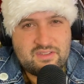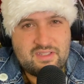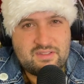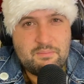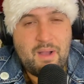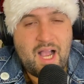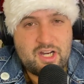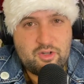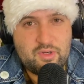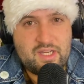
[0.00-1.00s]
It's this
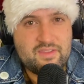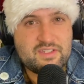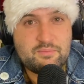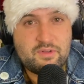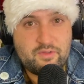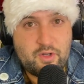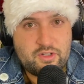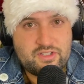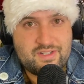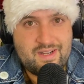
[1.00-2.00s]
mockery, this
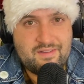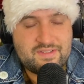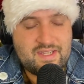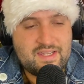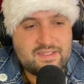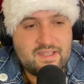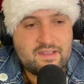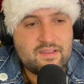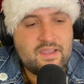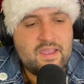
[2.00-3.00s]
perversion of
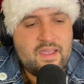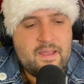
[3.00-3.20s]
Santa.